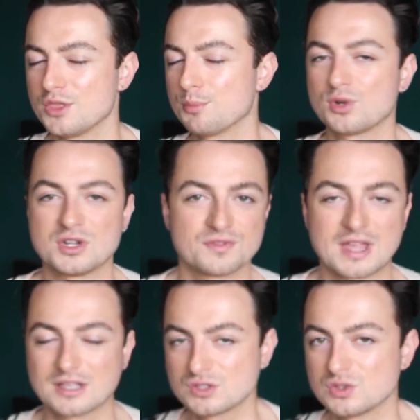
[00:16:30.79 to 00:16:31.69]
the print of
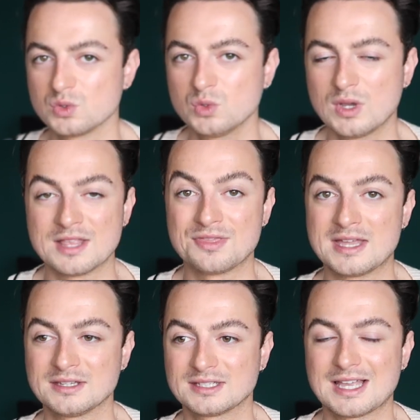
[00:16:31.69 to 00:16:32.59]
that suit and then